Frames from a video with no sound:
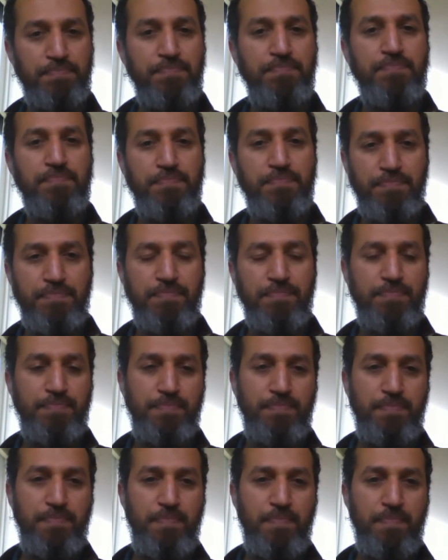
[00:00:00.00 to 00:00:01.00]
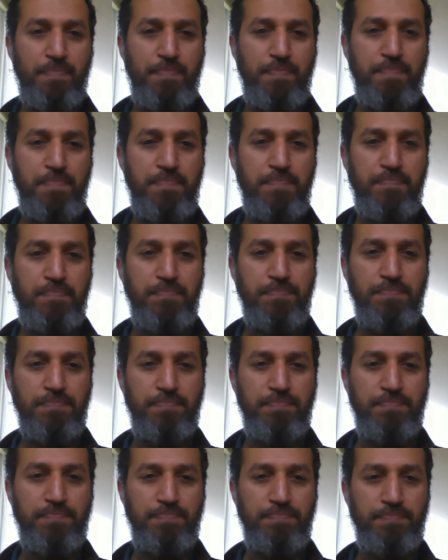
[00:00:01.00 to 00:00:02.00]

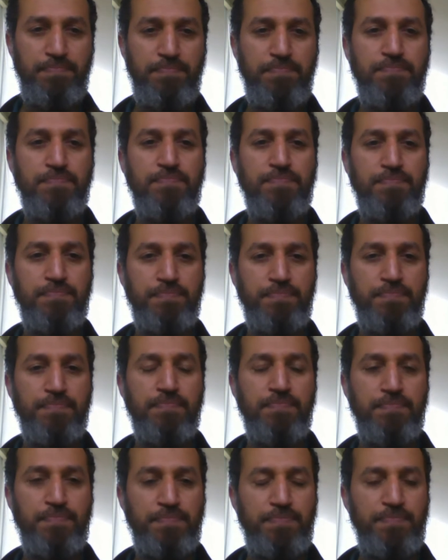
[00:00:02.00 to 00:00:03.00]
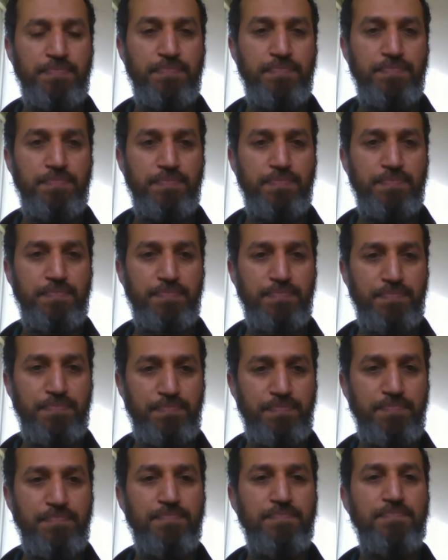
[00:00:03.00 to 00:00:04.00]

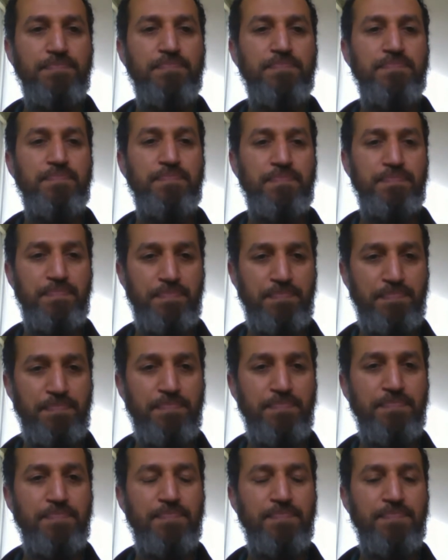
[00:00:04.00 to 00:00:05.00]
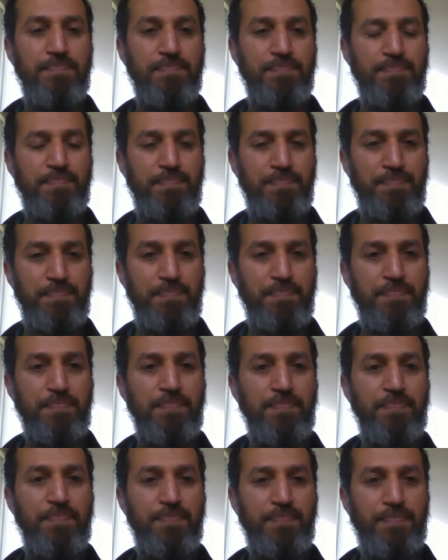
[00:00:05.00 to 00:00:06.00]

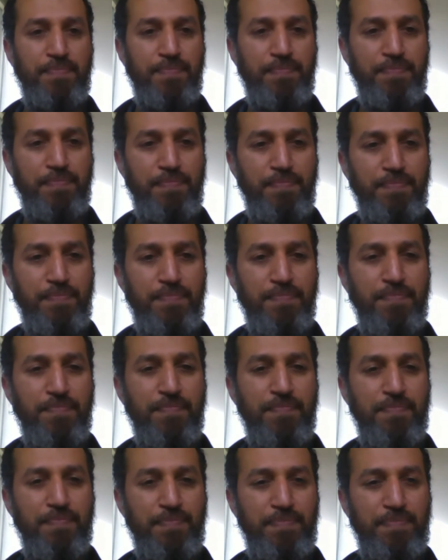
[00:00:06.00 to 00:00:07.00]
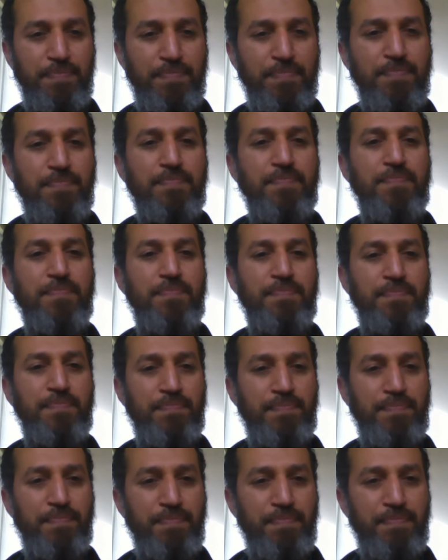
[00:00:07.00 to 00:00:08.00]
(silent)